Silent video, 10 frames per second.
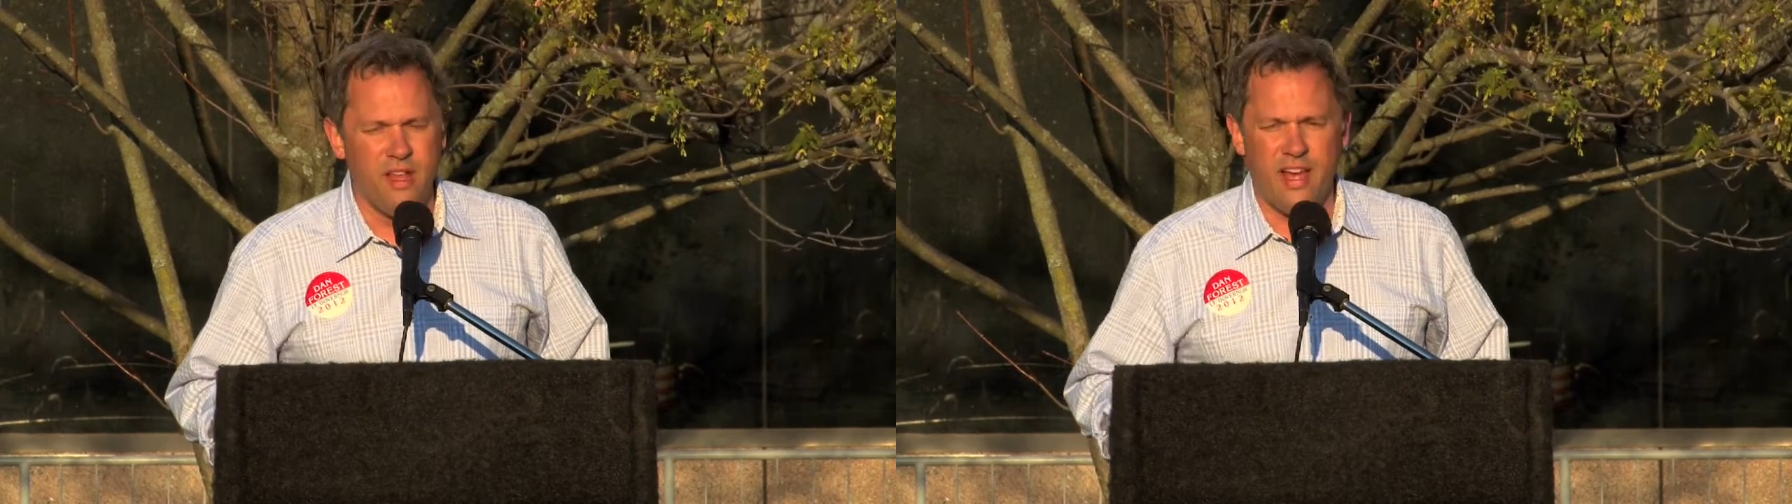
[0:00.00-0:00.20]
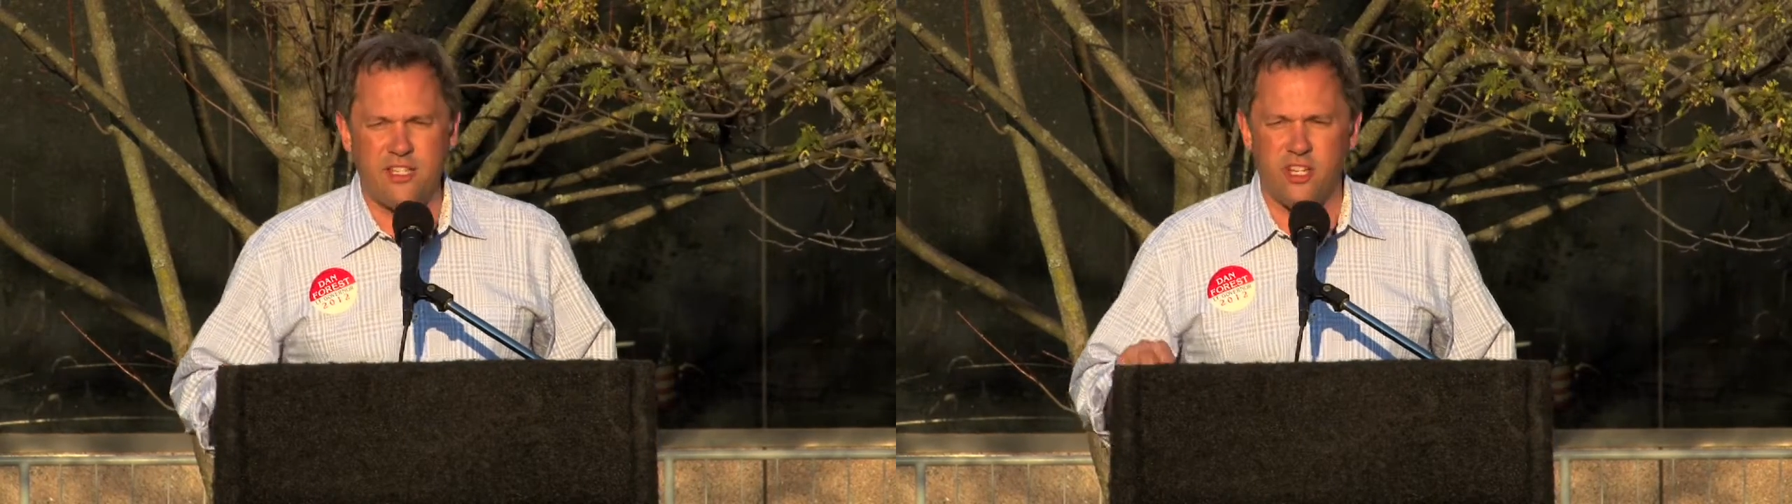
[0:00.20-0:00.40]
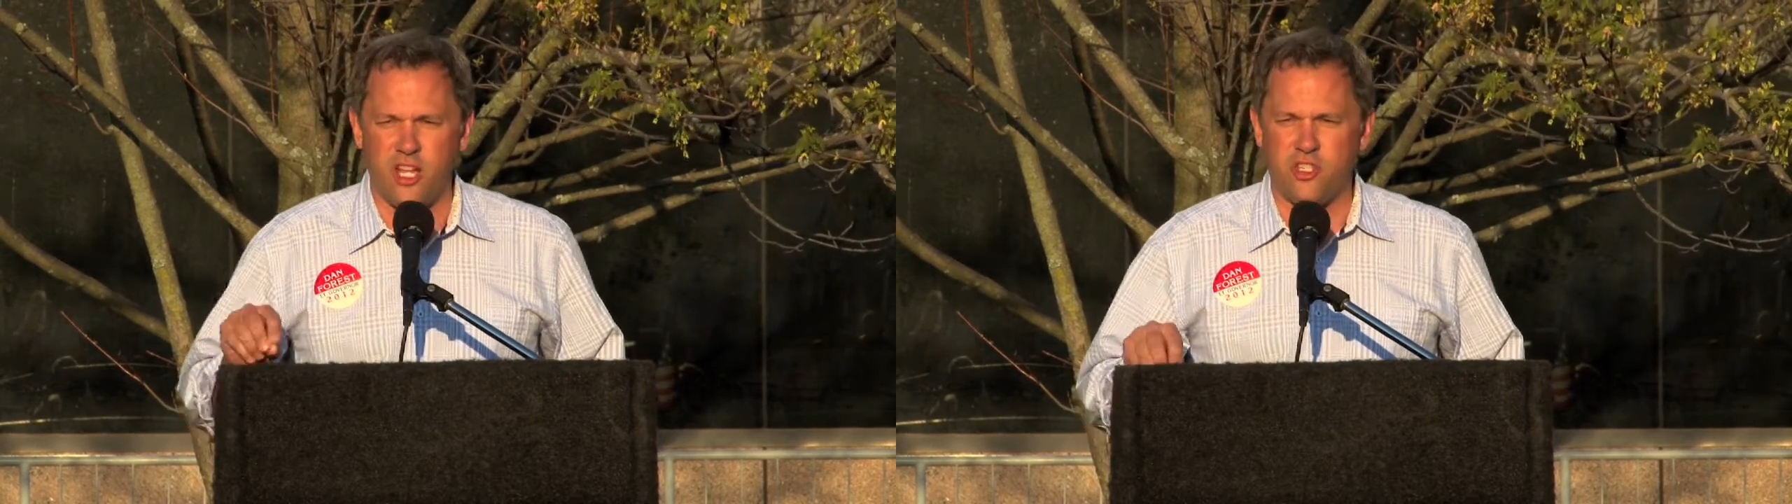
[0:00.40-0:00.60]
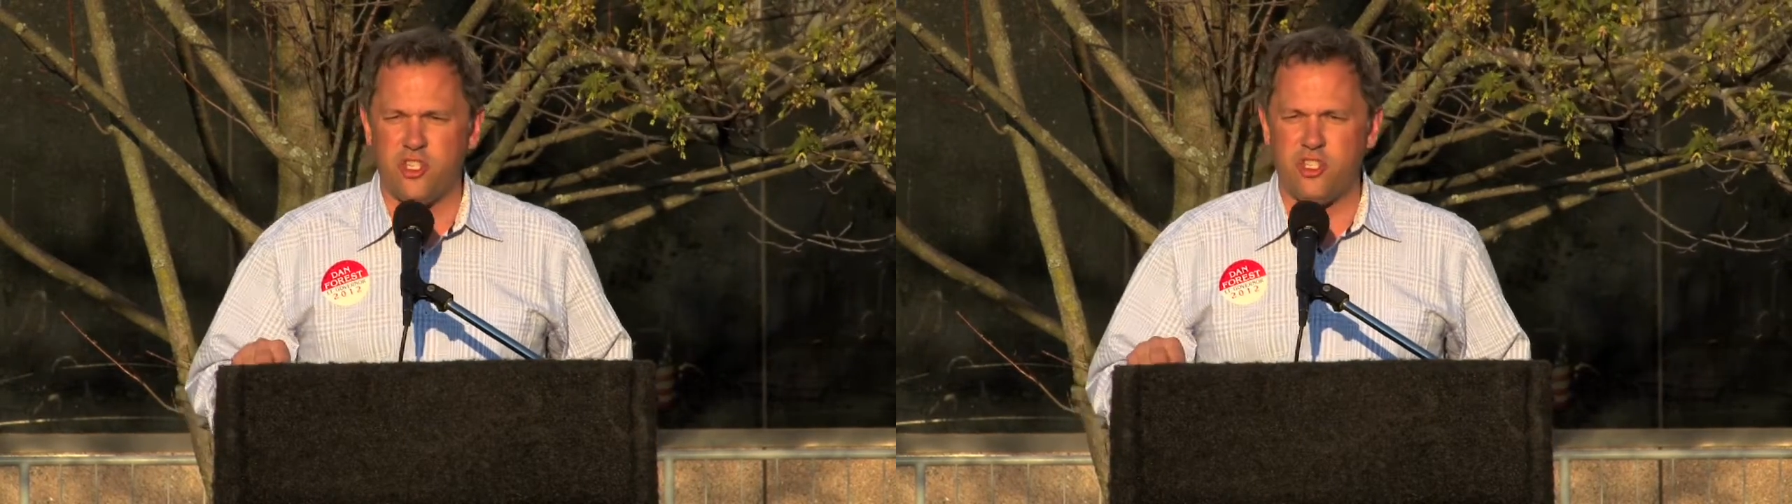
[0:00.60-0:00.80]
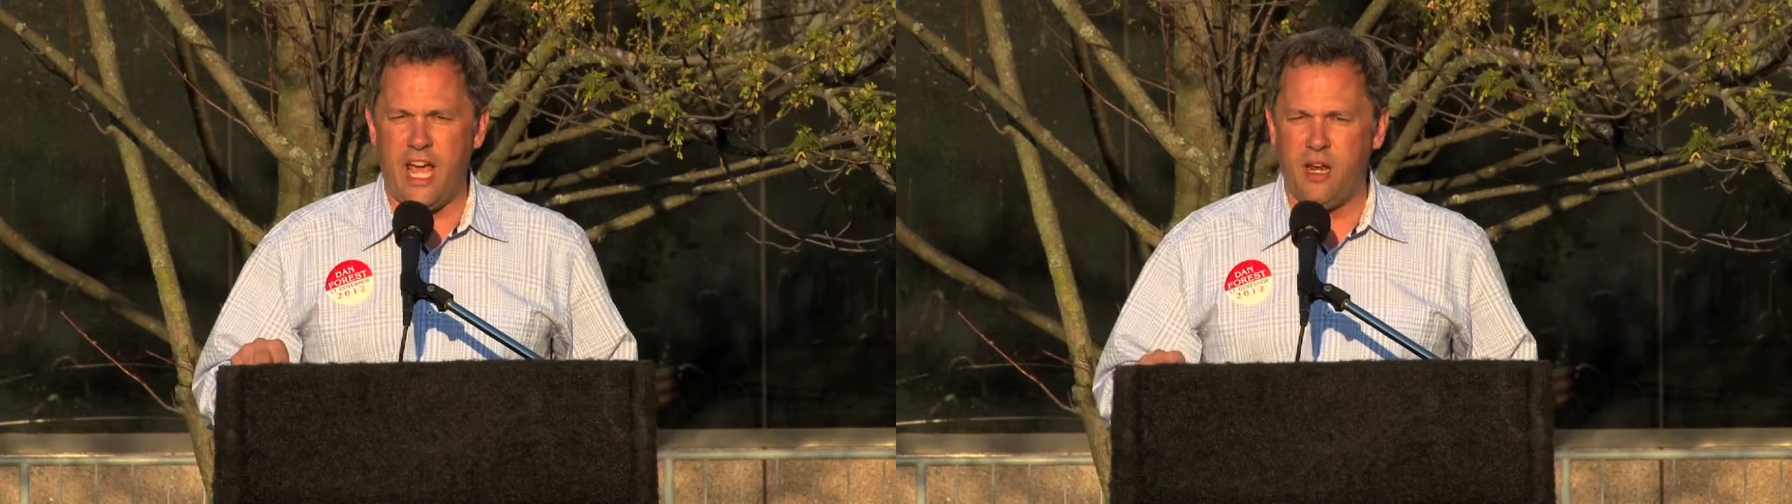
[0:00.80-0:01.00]
That's
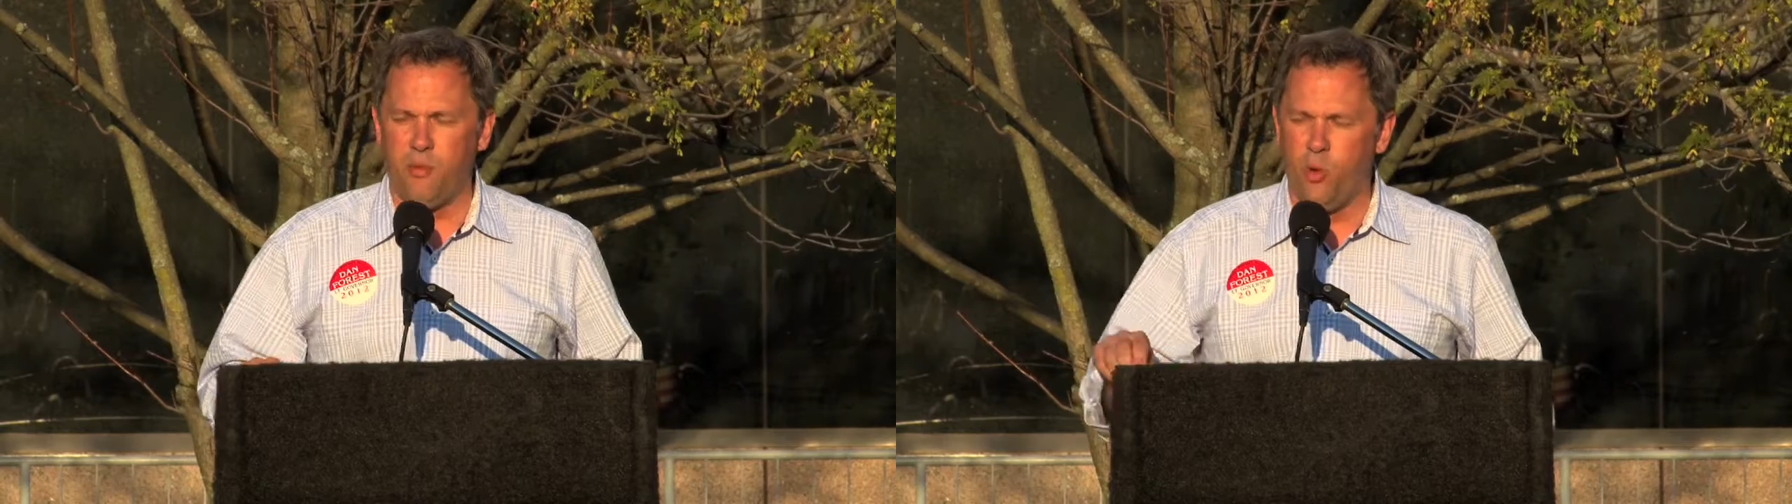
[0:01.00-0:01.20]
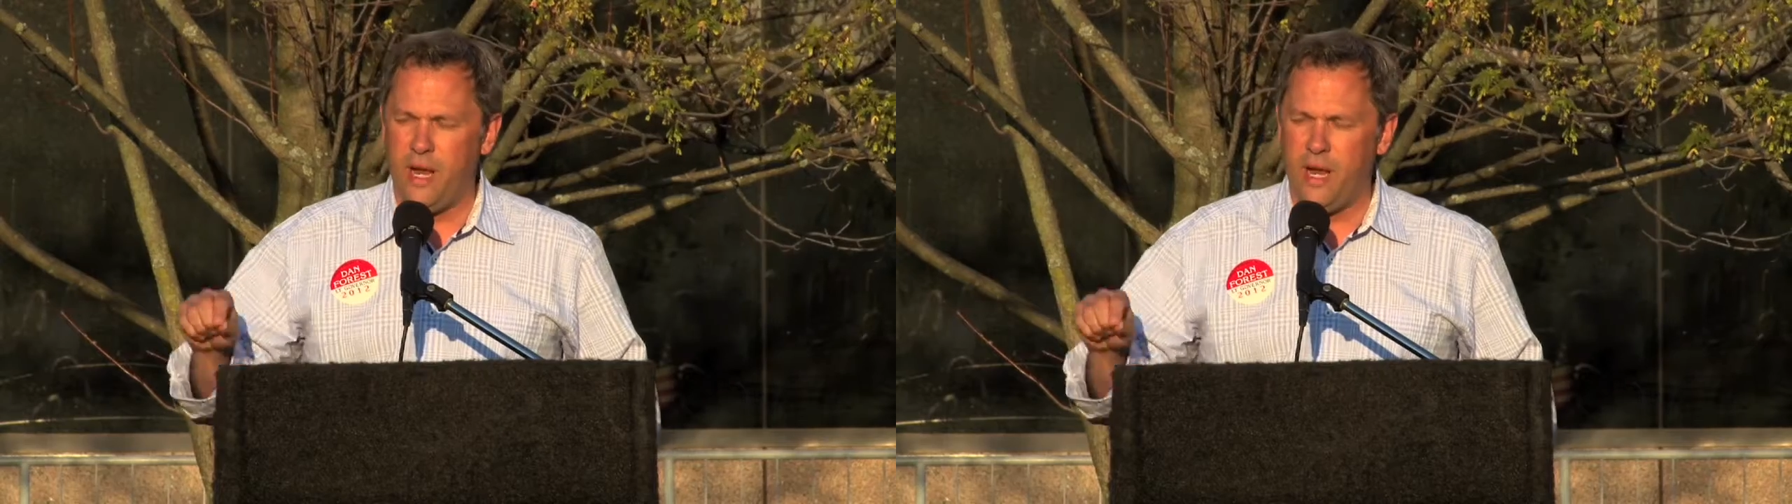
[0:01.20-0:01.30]
unsustainable.